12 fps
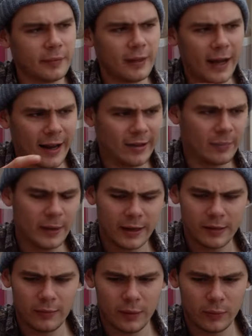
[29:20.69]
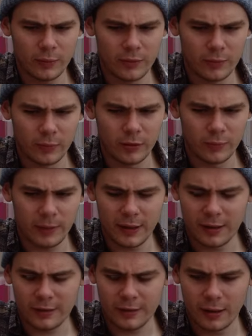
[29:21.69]
aspect of it was a bit
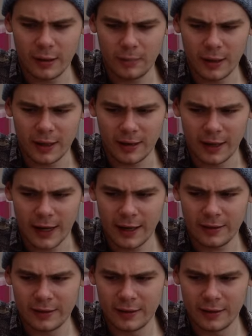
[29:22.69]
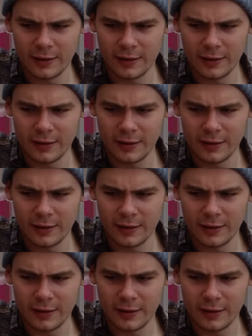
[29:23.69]
disturbing, and I had